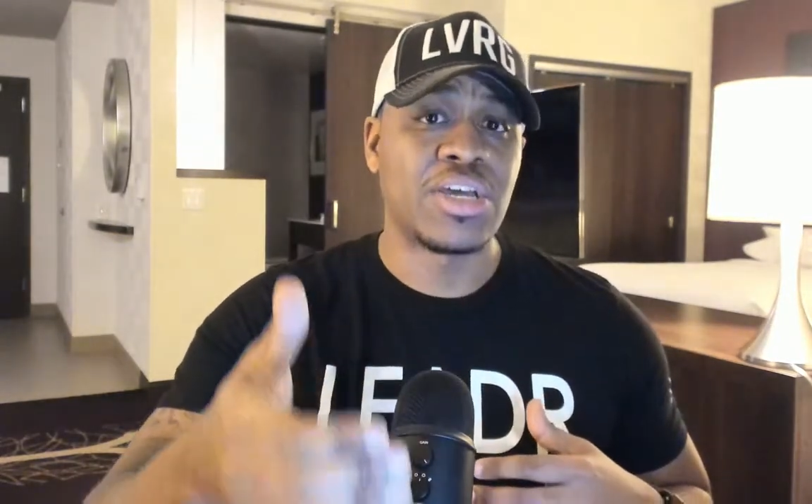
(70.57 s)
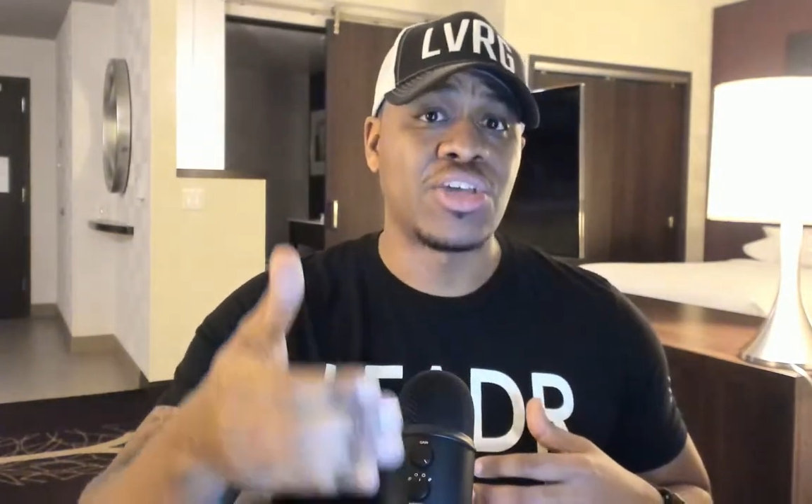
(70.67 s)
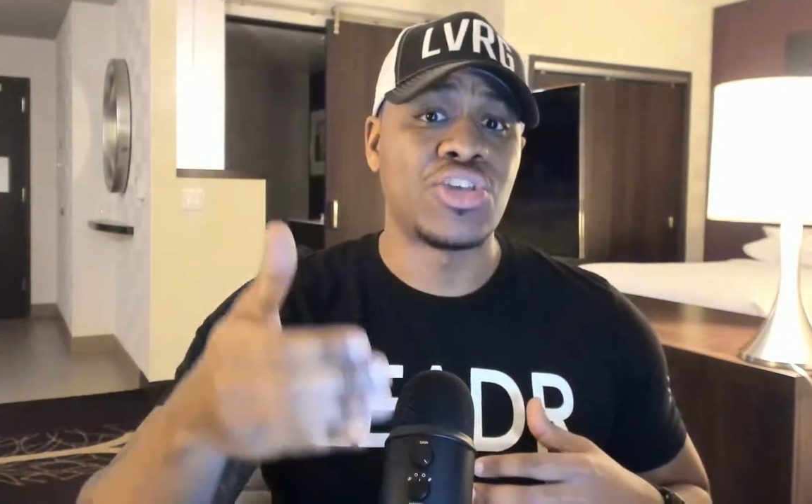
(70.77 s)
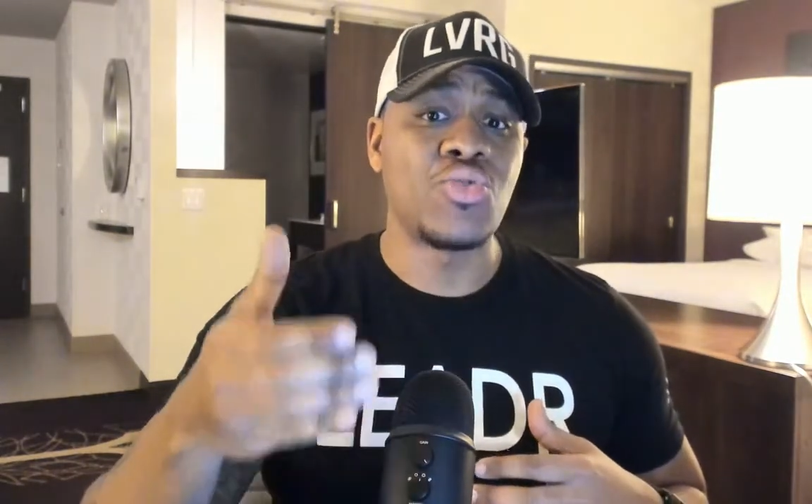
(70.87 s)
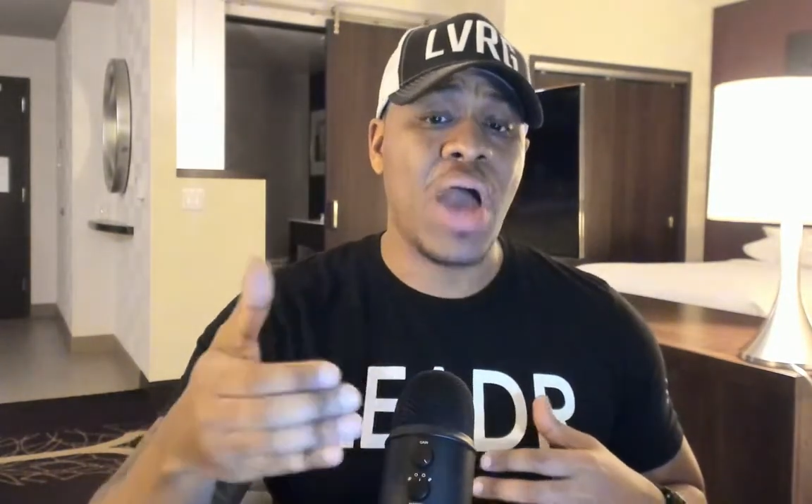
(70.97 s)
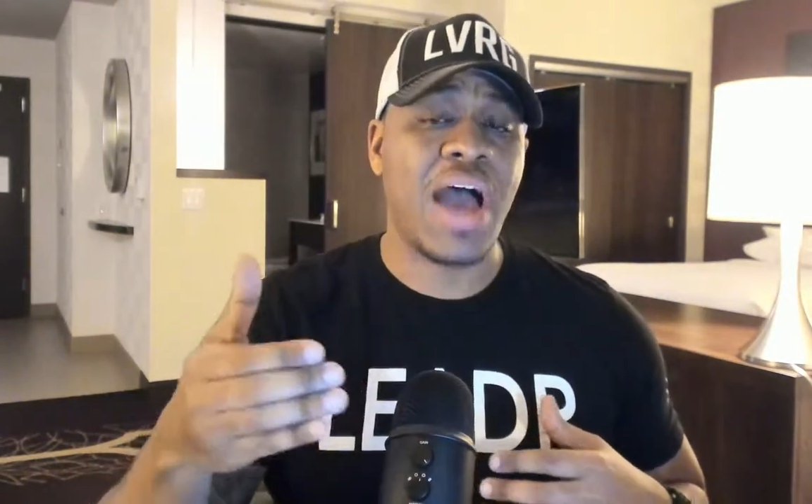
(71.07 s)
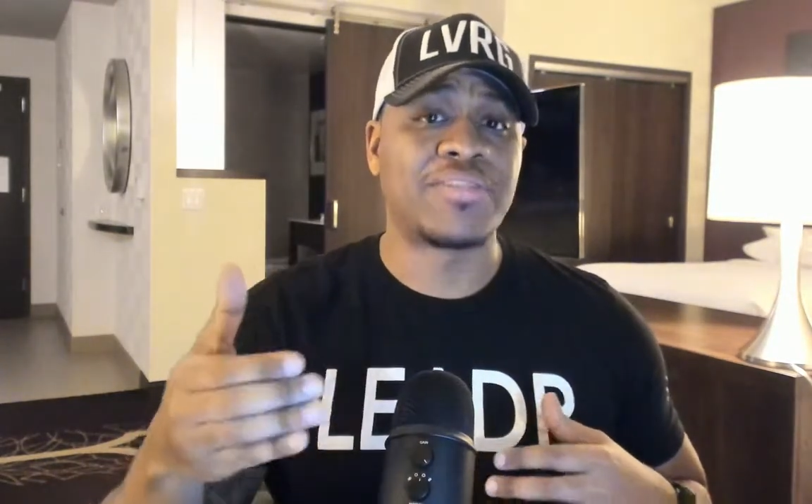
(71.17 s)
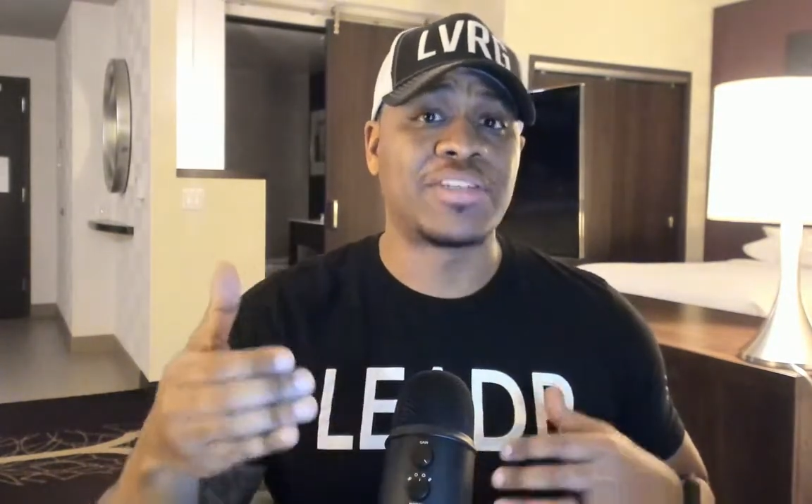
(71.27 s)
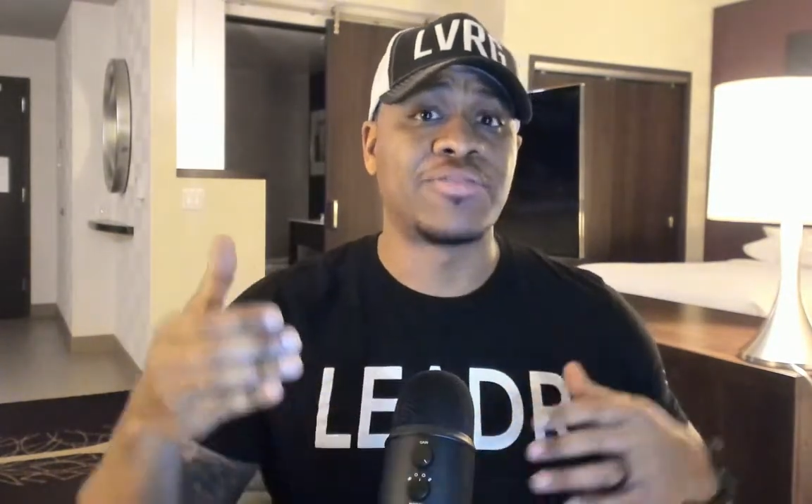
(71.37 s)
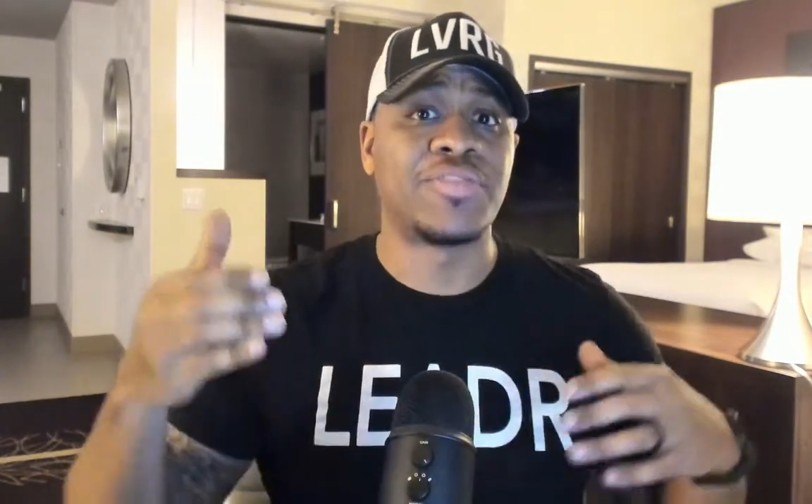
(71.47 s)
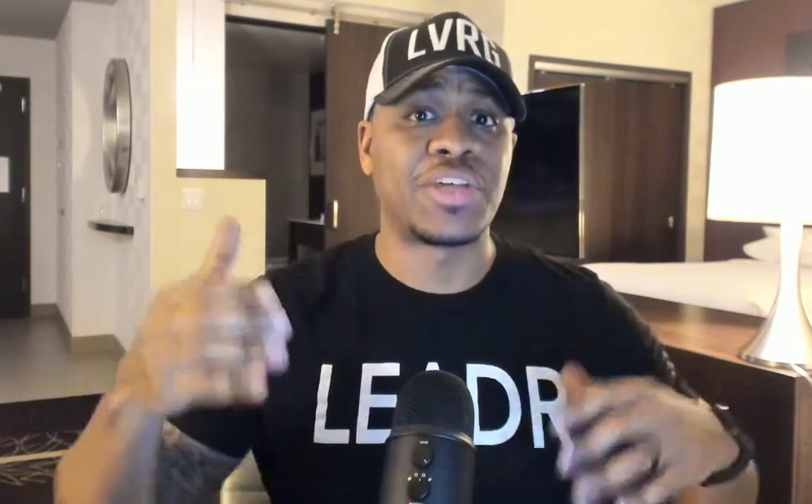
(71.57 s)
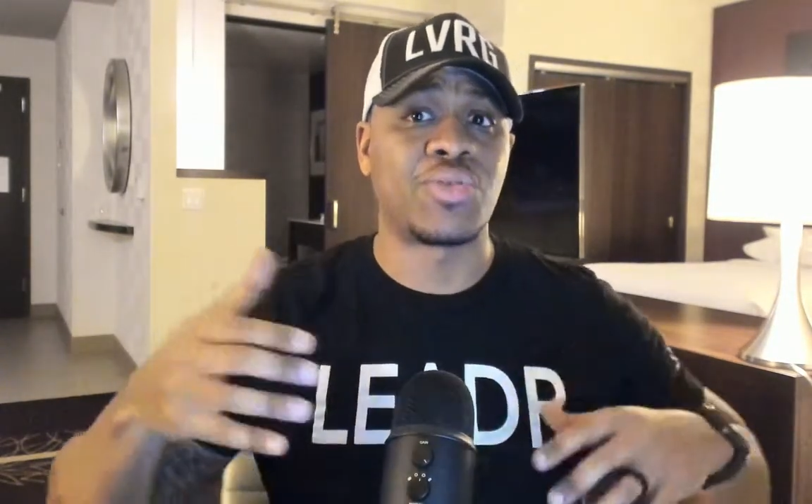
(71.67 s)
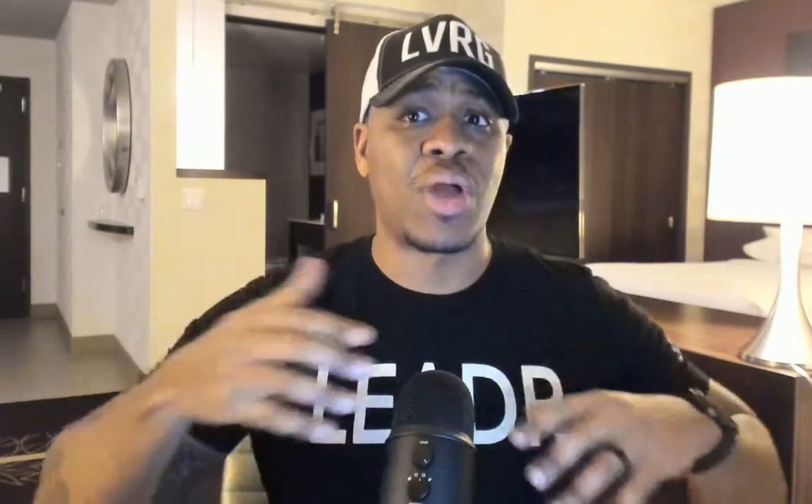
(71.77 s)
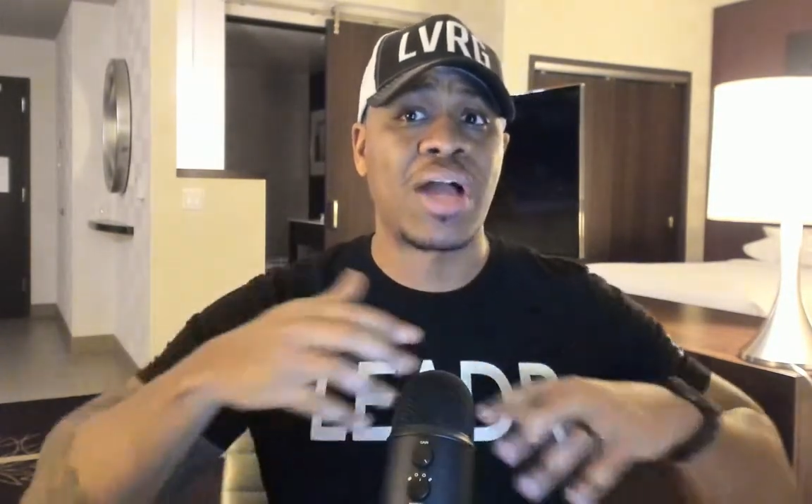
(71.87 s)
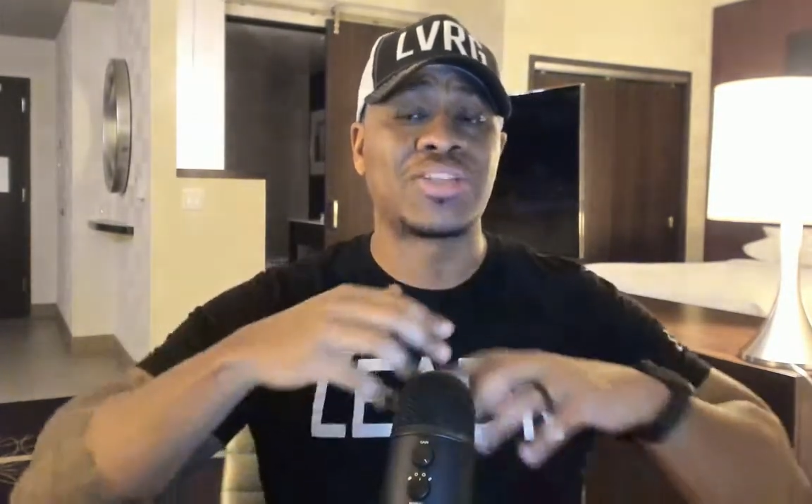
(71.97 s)
you have to
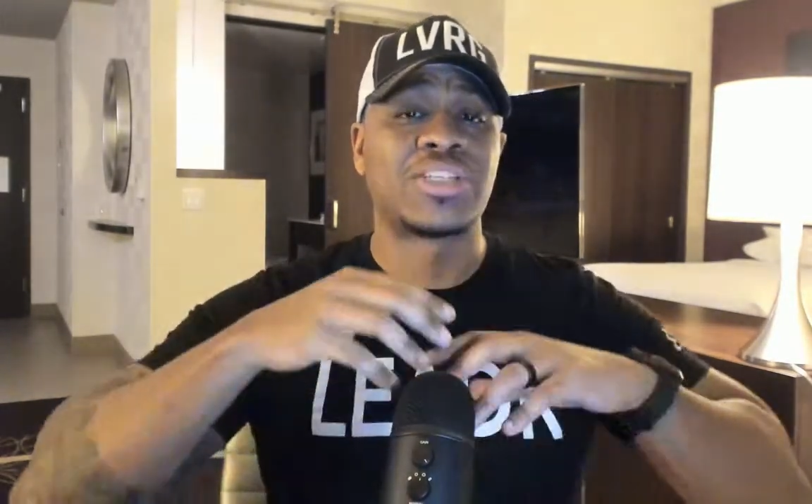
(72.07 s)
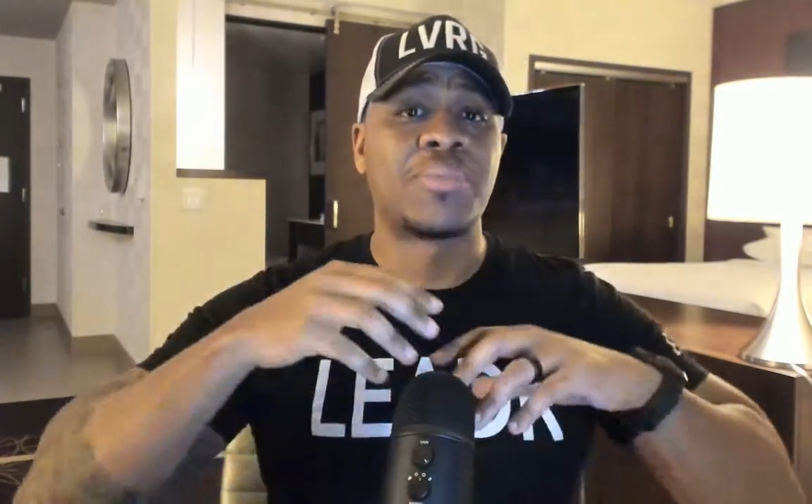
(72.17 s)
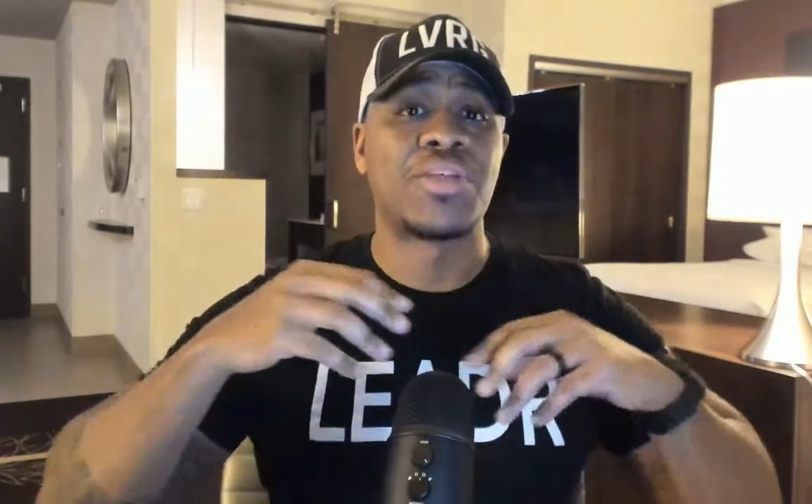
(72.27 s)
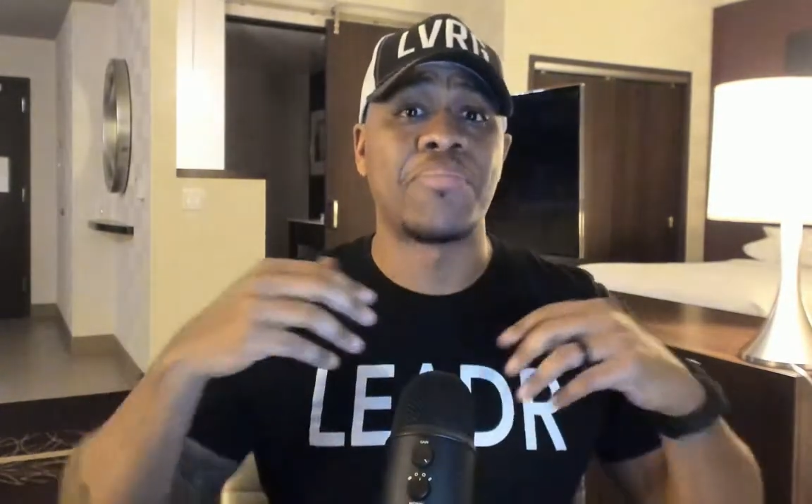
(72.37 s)
figure out some of the